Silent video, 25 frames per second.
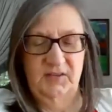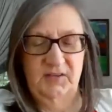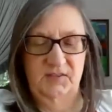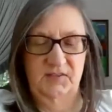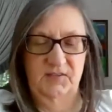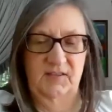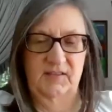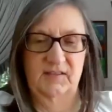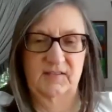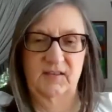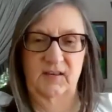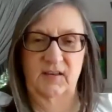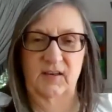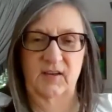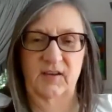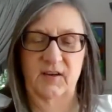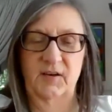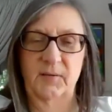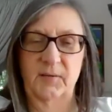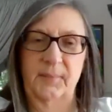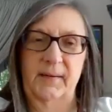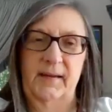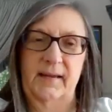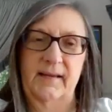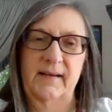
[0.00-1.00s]
your distance a
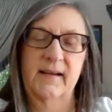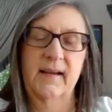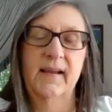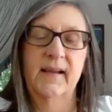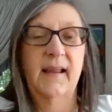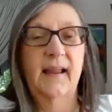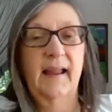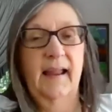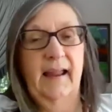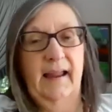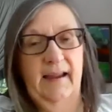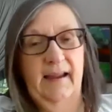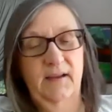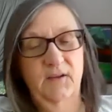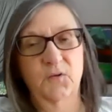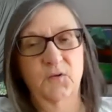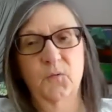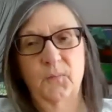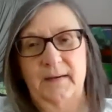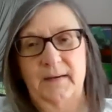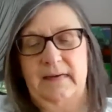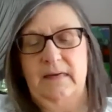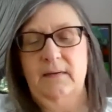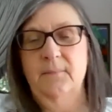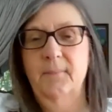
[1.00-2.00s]
little bit. And
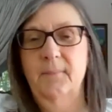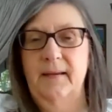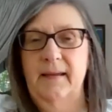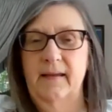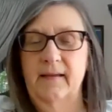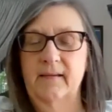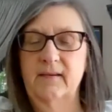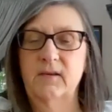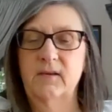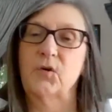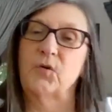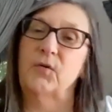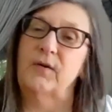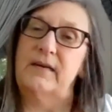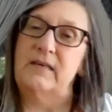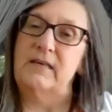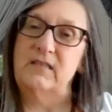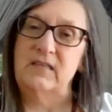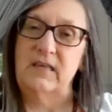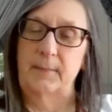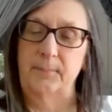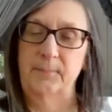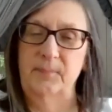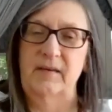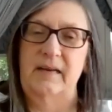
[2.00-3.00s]
green meant you're
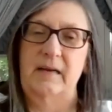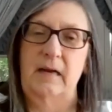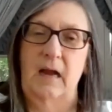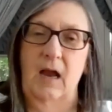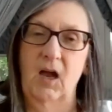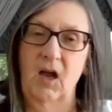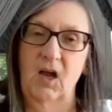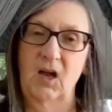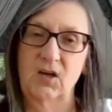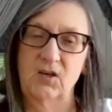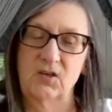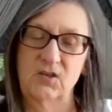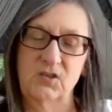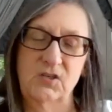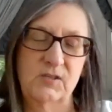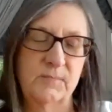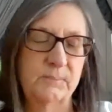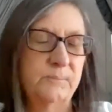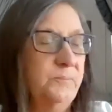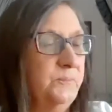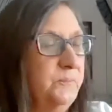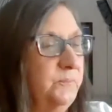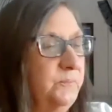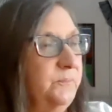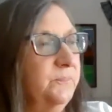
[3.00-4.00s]
accepting
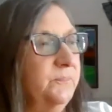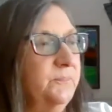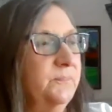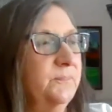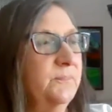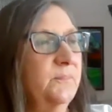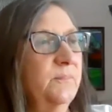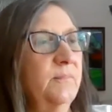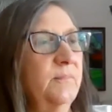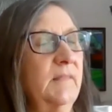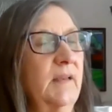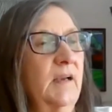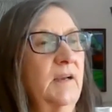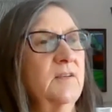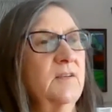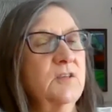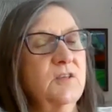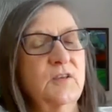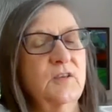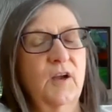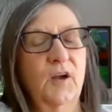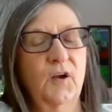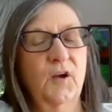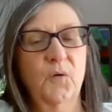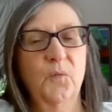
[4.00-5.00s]
hugs.
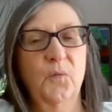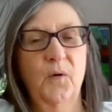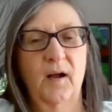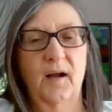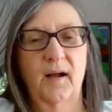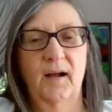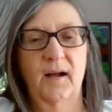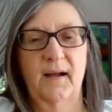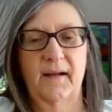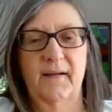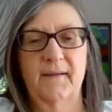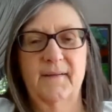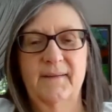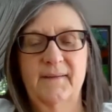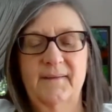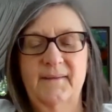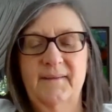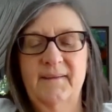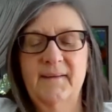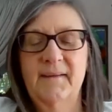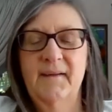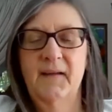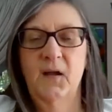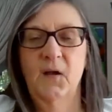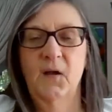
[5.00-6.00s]
So
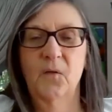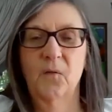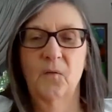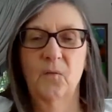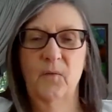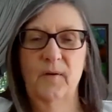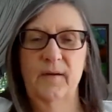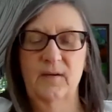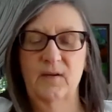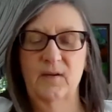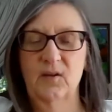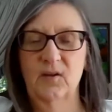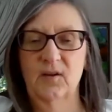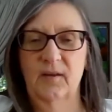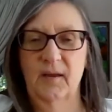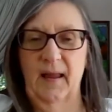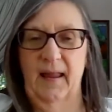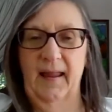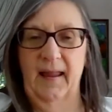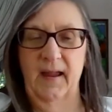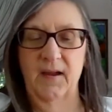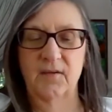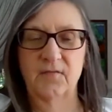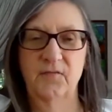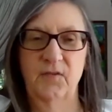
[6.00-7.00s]
we'll
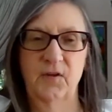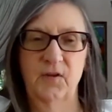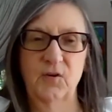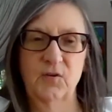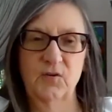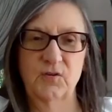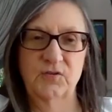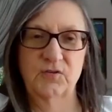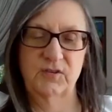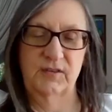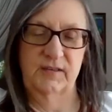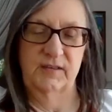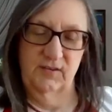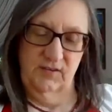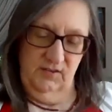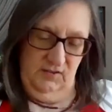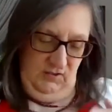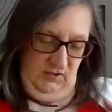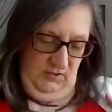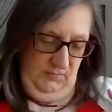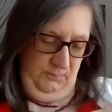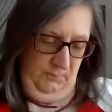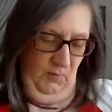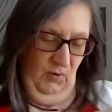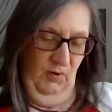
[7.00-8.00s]
have those, and you can
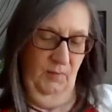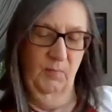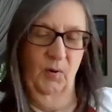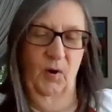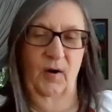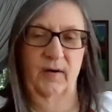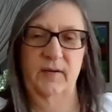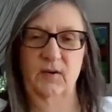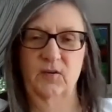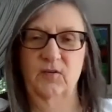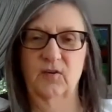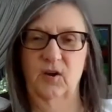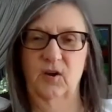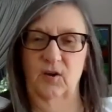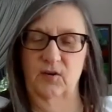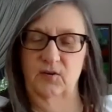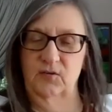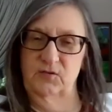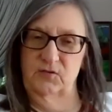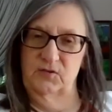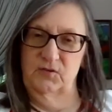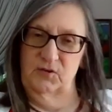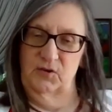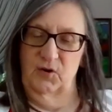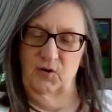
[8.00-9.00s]
just put them on your
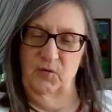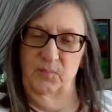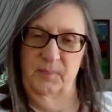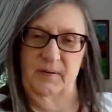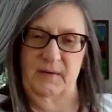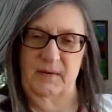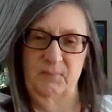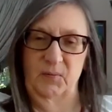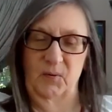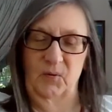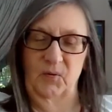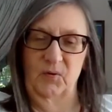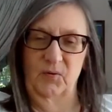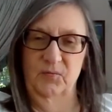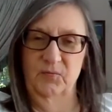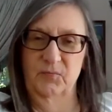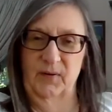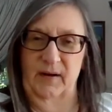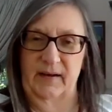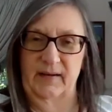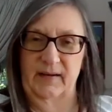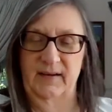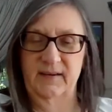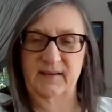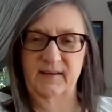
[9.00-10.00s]
clothes so people
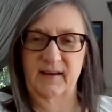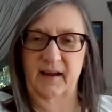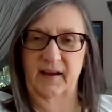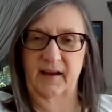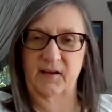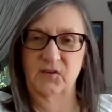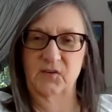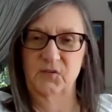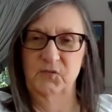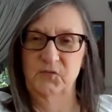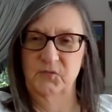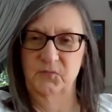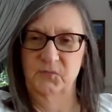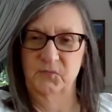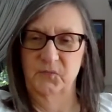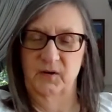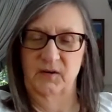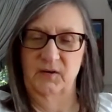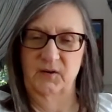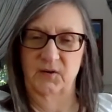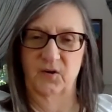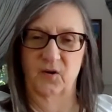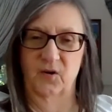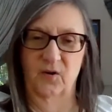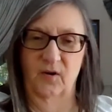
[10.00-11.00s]
recognize
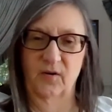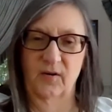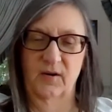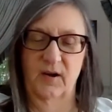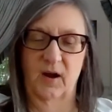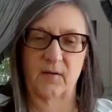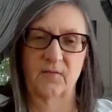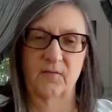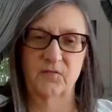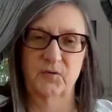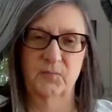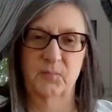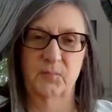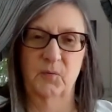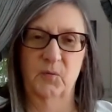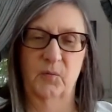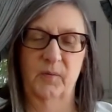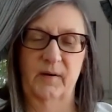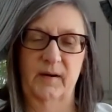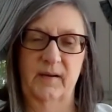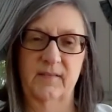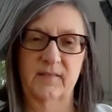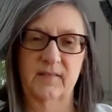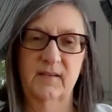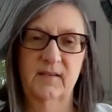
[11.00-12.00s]
what you're comfortable
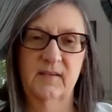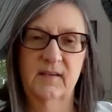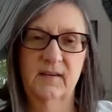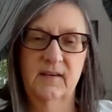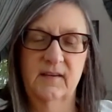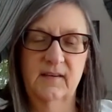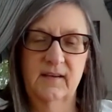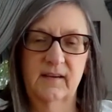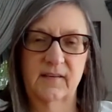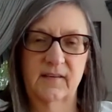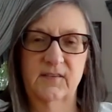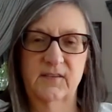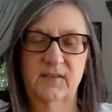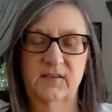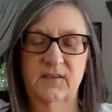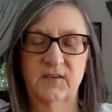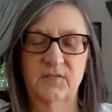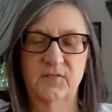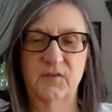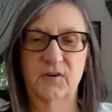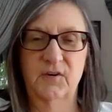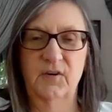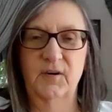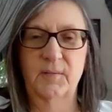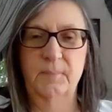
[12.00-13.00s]
with. Is it's a
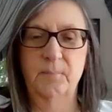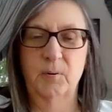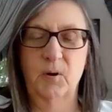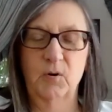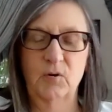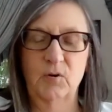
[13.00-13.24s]
very